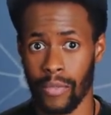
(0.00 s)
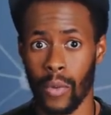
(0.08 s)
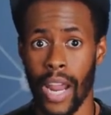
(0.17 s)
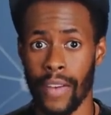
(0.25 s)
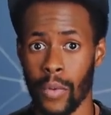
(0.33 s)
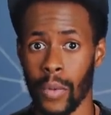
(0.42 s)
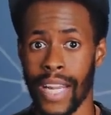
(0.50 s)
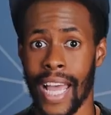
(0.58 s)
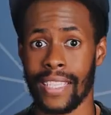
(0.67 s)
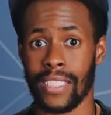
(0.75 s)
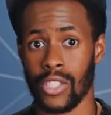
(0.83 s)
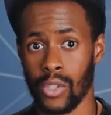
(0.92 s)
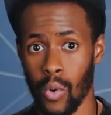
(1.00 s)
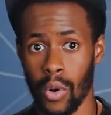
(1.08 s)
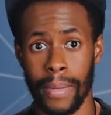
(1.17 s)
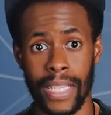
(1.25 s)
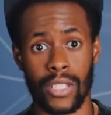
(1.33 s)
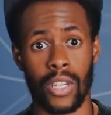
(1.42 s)
where everyone has a score
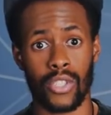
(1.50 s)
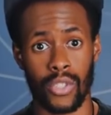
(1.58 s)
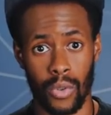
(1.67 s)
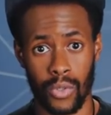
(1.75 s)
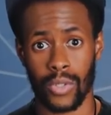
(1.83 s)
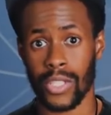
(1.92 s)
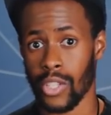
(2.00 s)
based on social